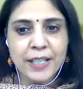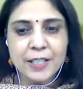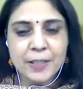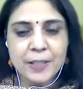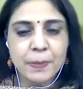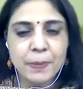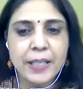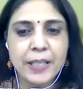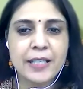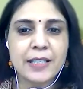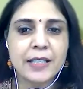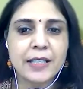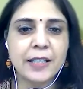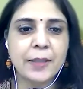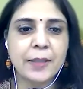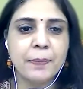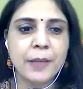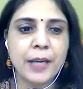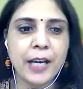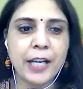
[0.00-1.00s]
please
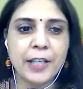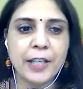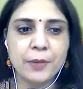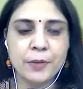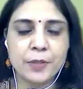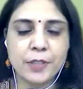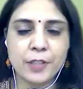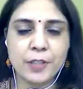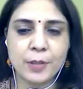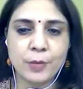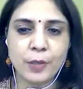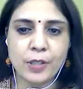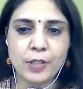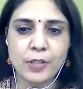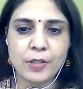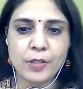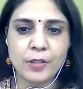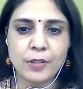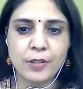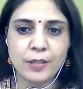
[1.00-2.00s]
reply to this
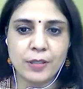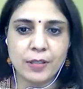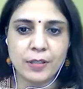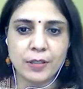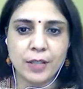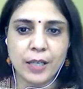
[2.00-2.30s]
question.